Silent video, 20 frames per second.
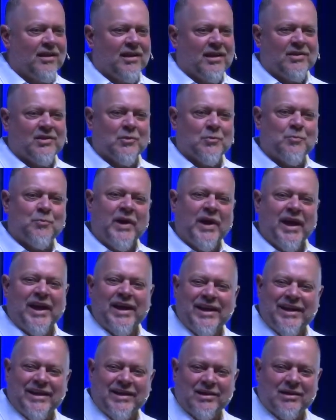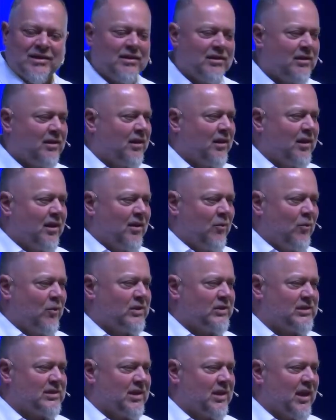The pain
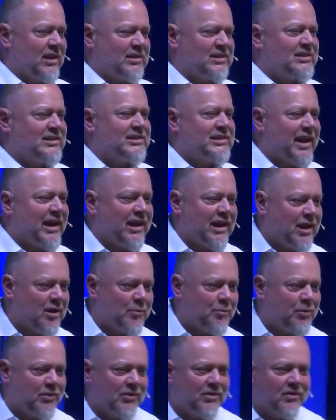was a, a setup